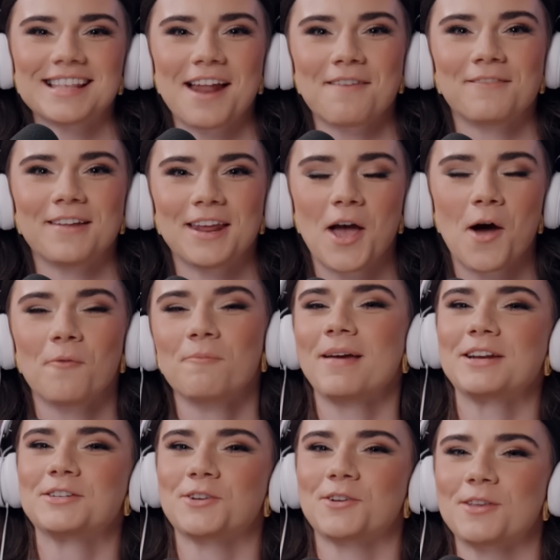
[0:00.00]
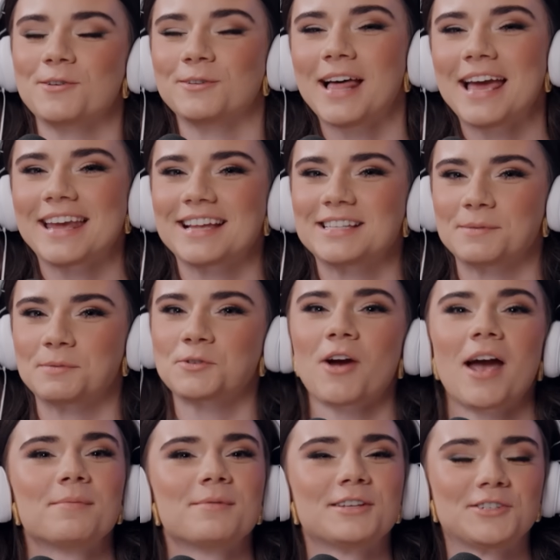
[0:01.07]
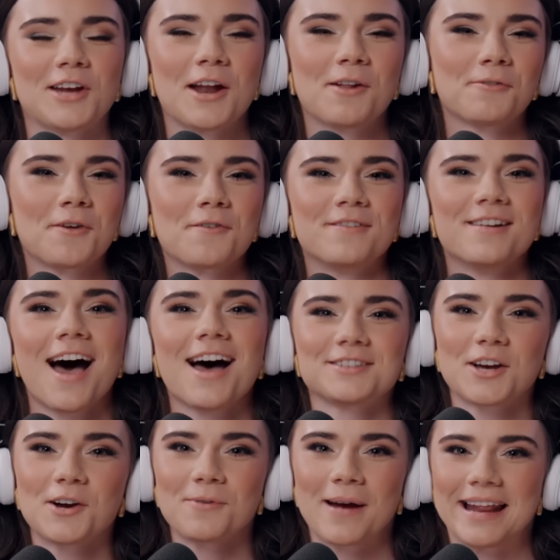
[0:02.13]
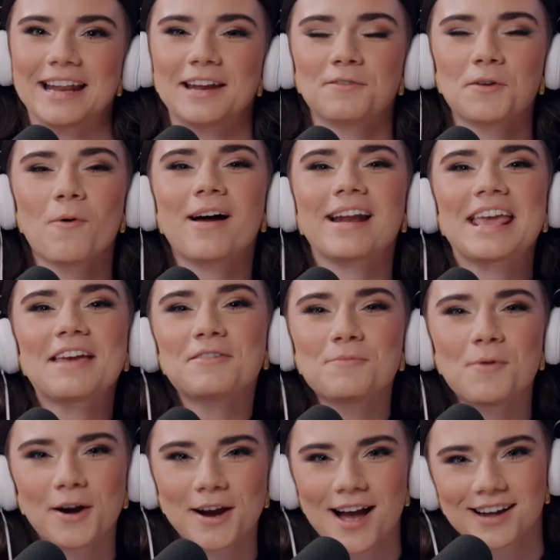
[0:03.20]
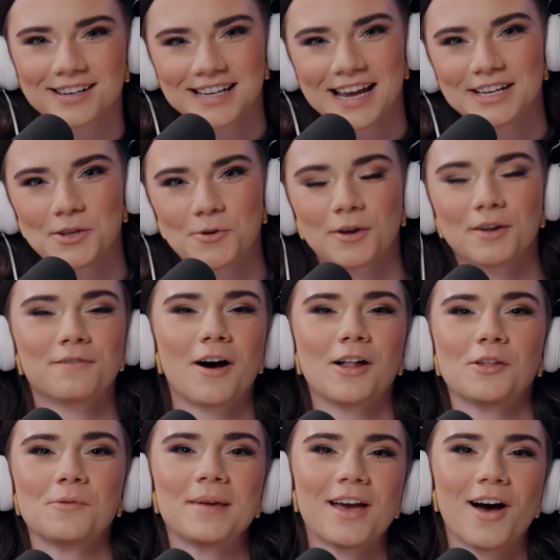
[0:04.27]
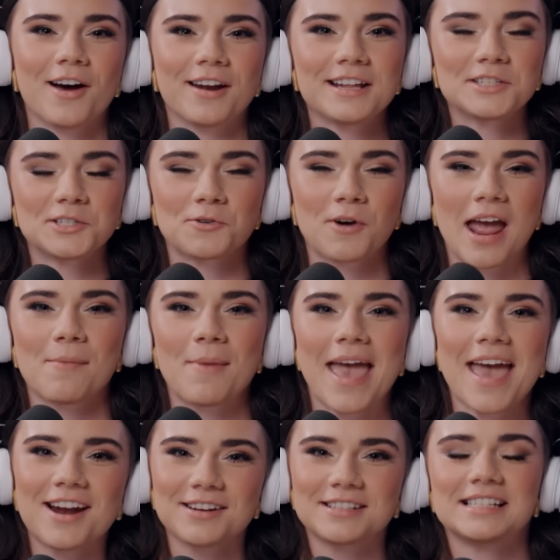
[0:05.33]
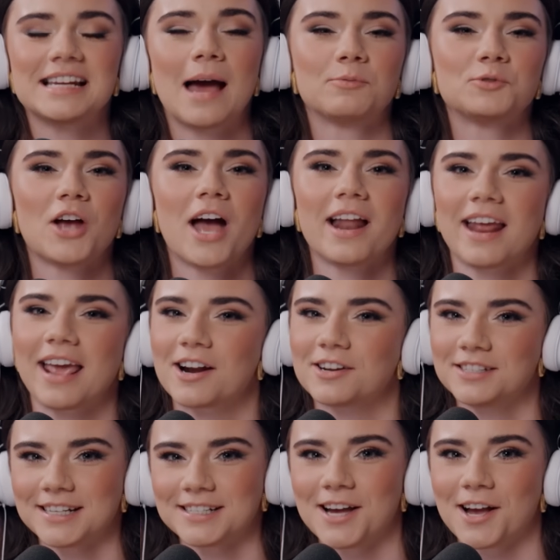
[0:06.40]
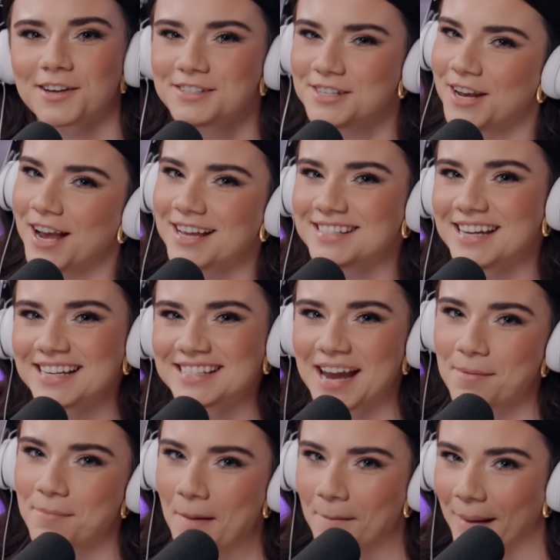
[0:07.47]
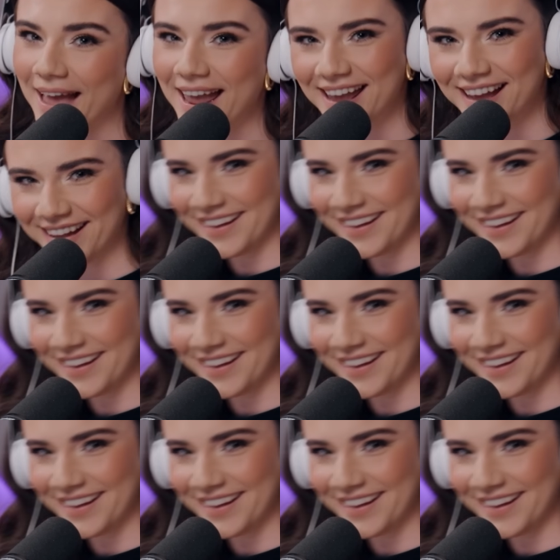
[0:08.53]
that video. Make sure that you like and subscribe to this channel if you have not already. And if you want even more content, you can follow me on Instagram and on Snapchat and on TikTok. See you guys next time. Bye.